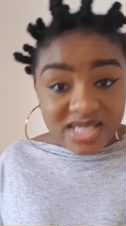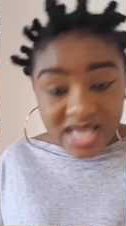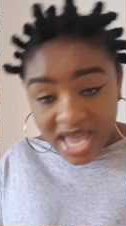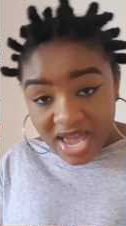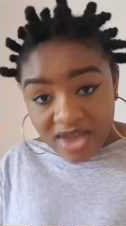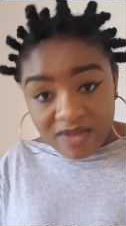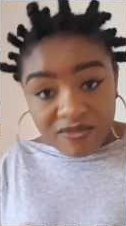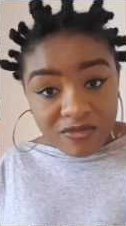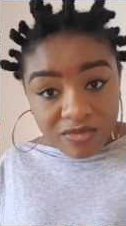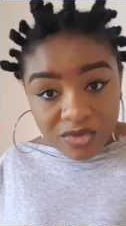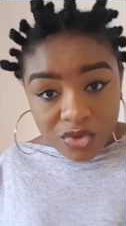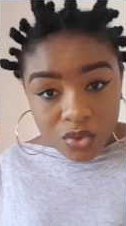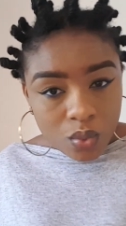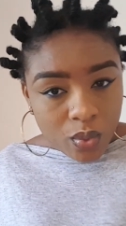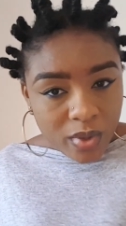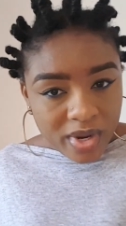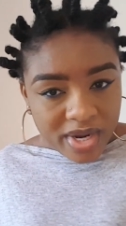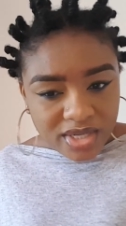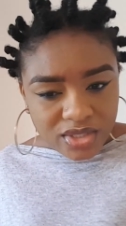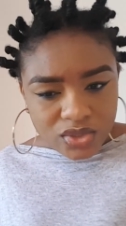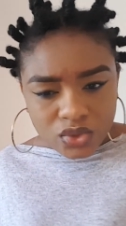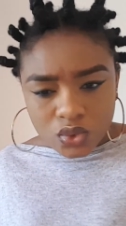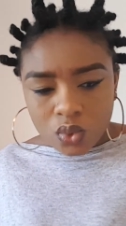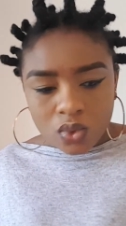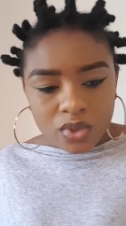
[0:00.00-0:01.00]

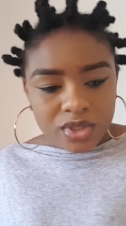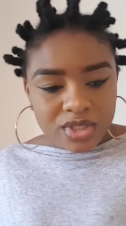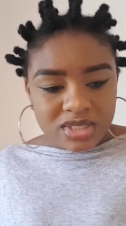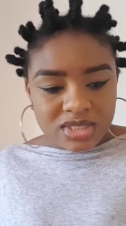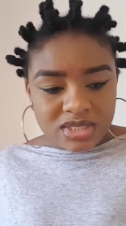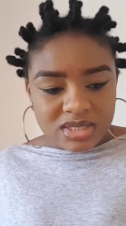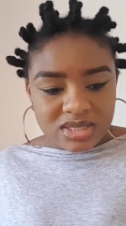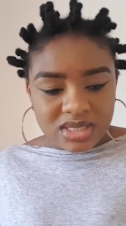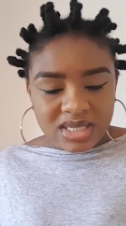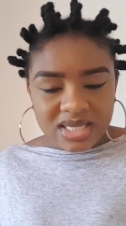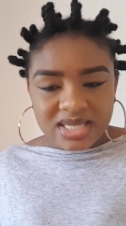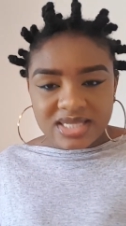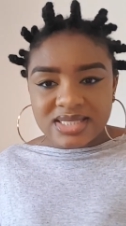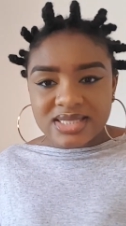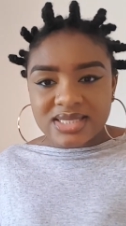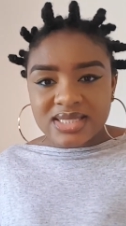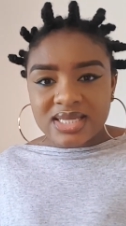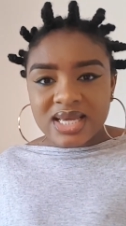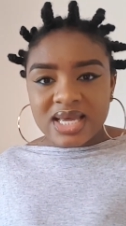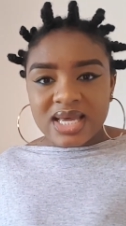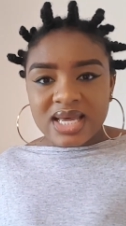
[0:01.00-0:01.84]
everywhere so it's it's